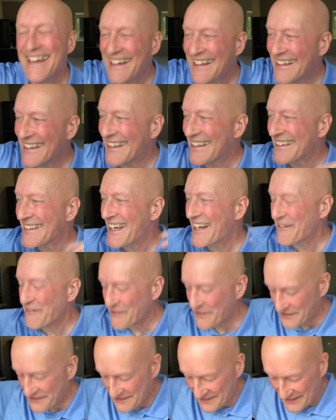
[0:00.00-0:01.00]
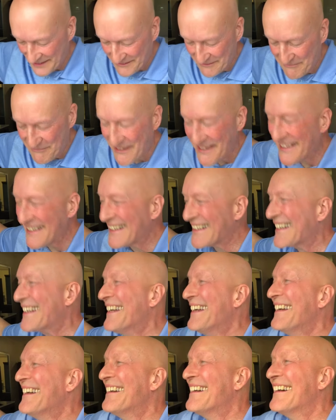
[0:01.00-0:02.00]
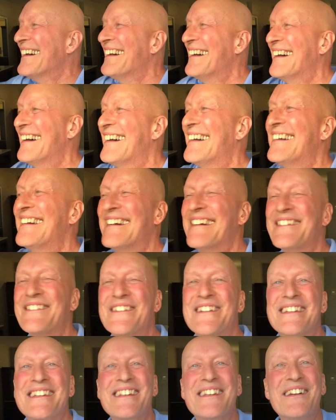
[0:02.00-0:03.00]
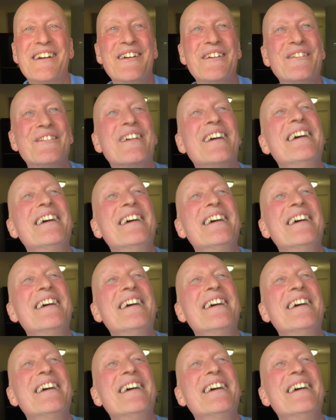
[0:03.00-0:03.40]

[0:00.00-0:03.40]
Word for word: and now we're celebrating uh, with love,